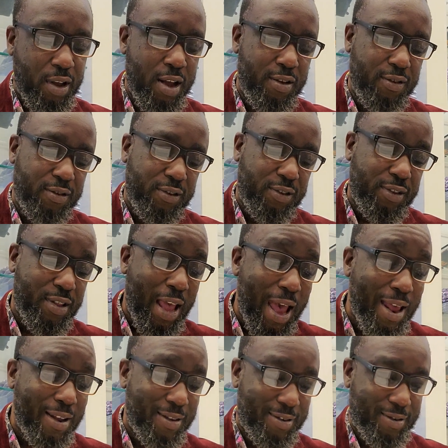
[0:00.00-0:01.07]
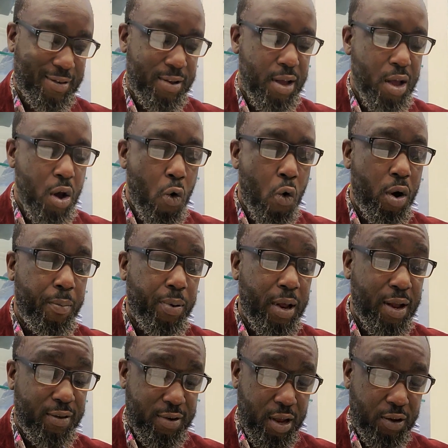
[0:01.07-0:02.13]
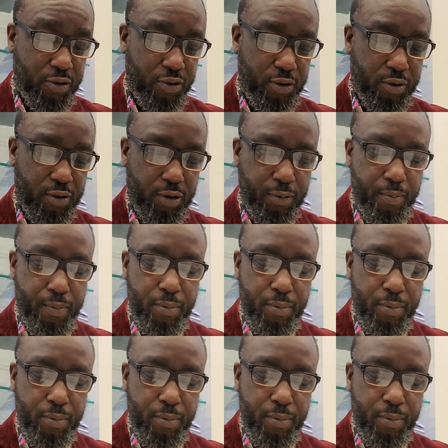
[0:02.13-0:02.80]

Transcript: and status on plantations.